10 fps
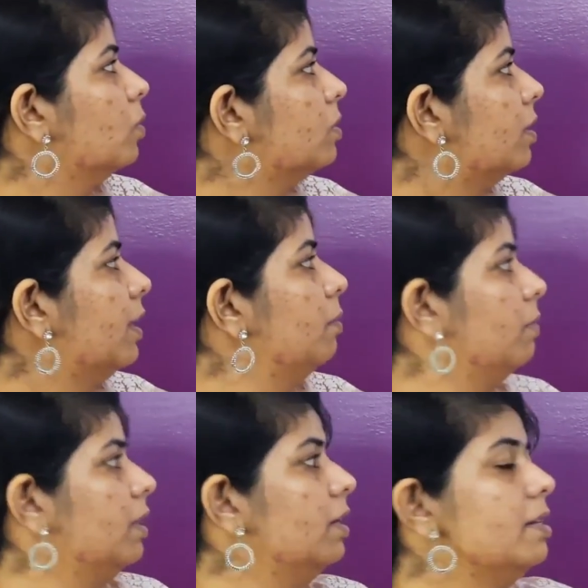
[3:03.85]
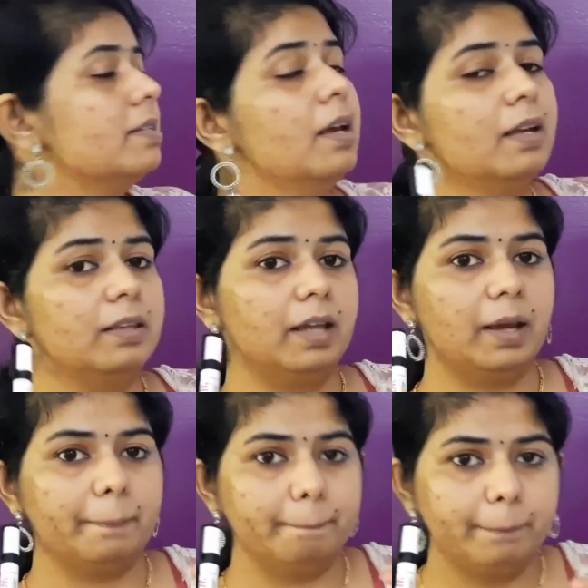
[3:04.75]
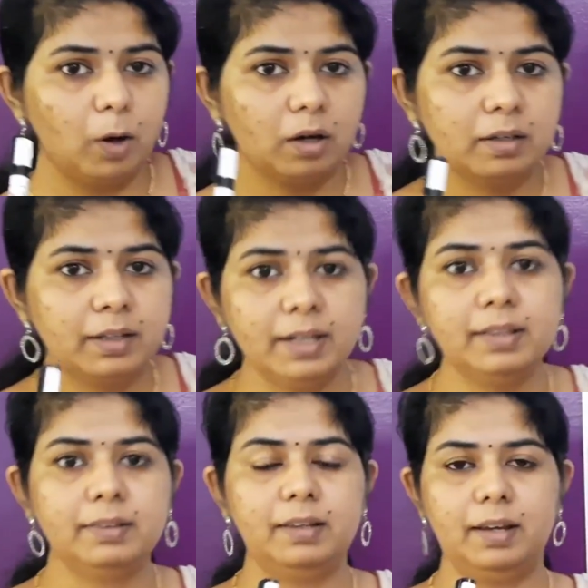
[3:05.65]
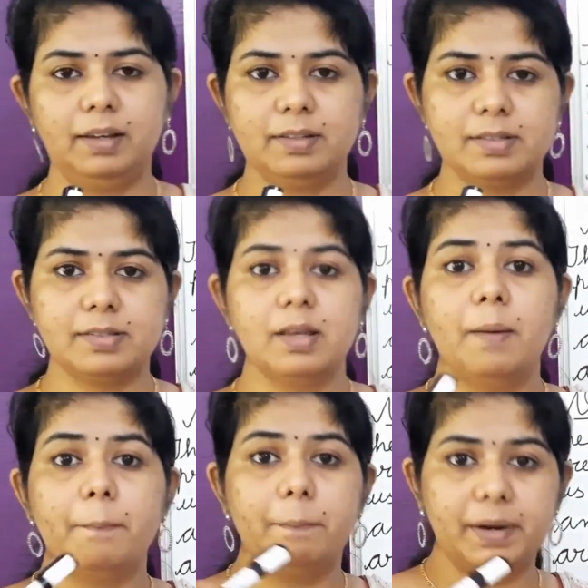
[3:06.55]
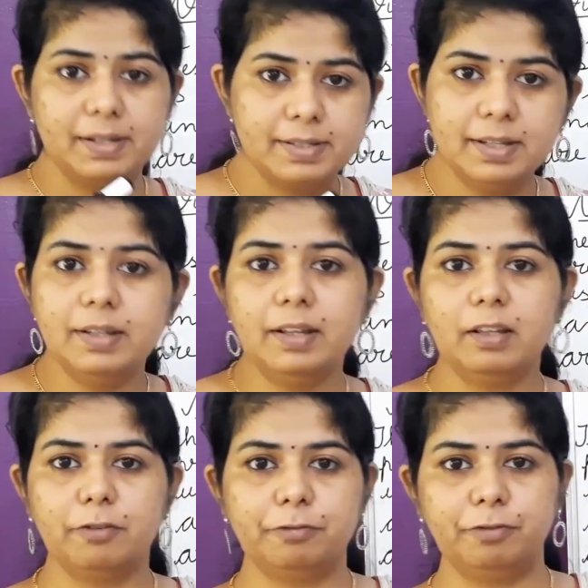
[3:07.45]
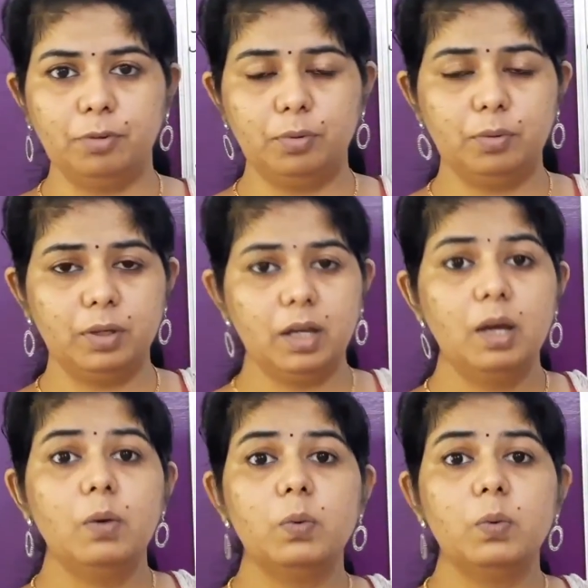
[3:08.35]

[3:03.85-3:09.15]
Nutrient means the important things present in the food